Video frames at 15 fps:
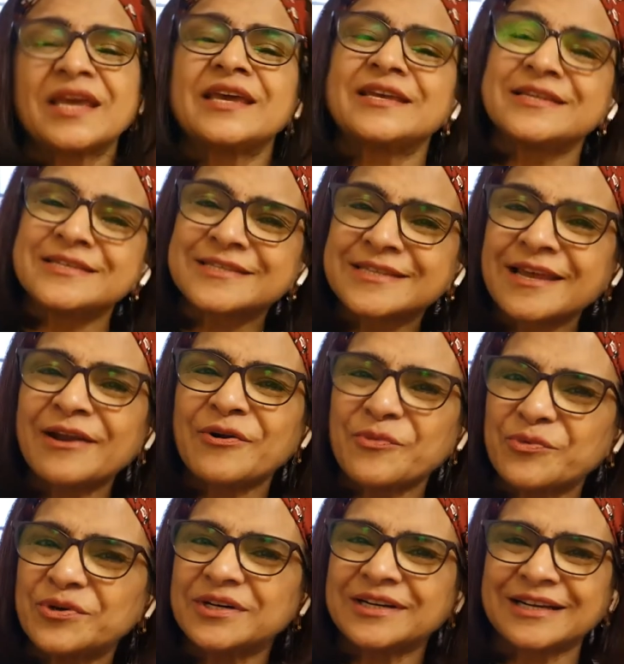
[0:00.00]
Is there
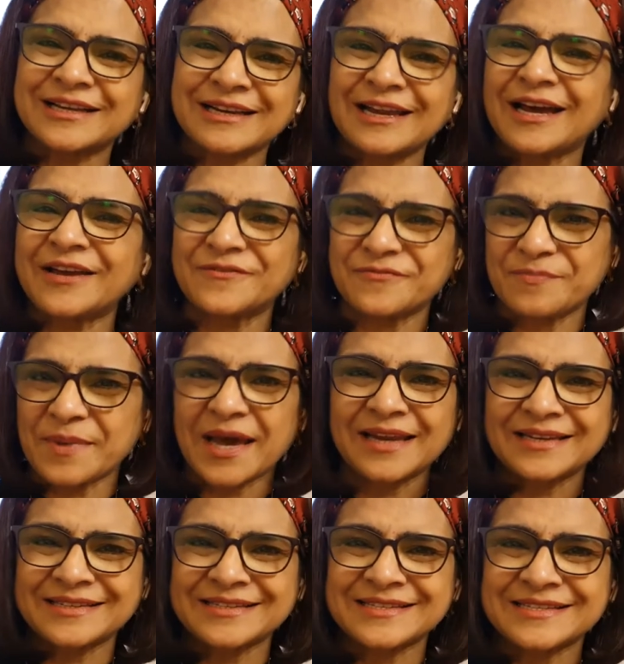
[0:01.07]
work-life
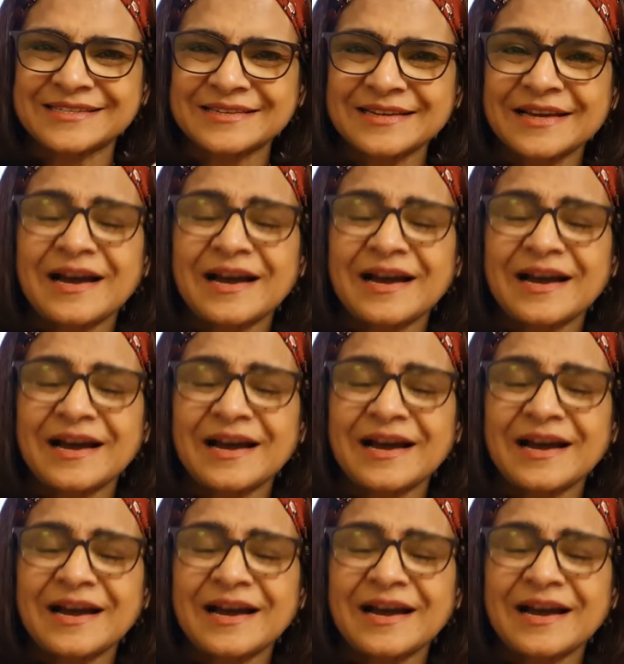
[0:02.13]
balance?